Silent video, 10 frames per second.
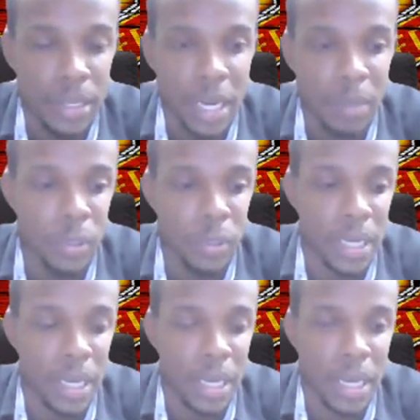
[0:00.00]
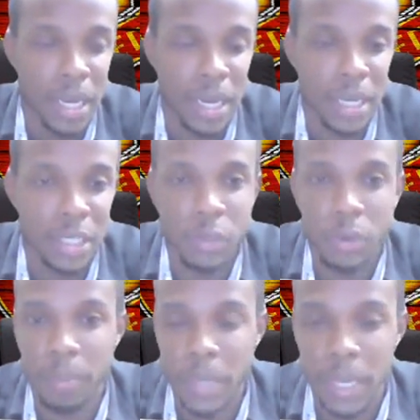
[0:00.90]
almost a
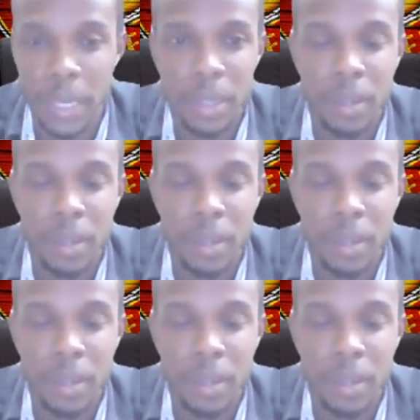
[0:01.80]
sure pick,